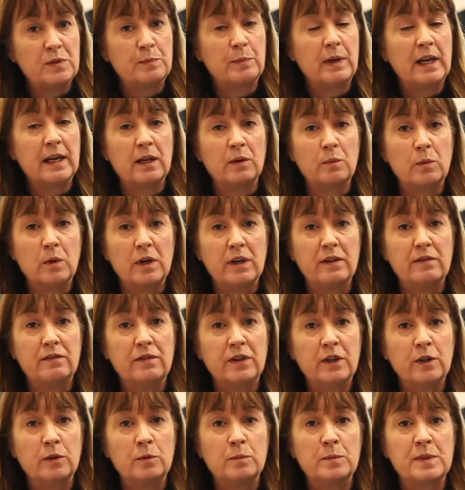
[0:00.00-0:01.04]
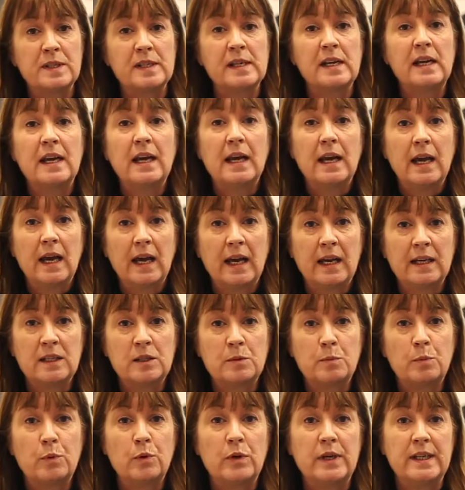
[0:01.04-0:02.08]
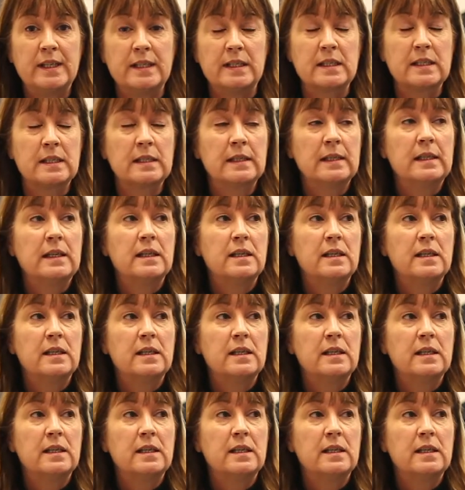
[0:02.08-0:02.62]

black and white films, and print.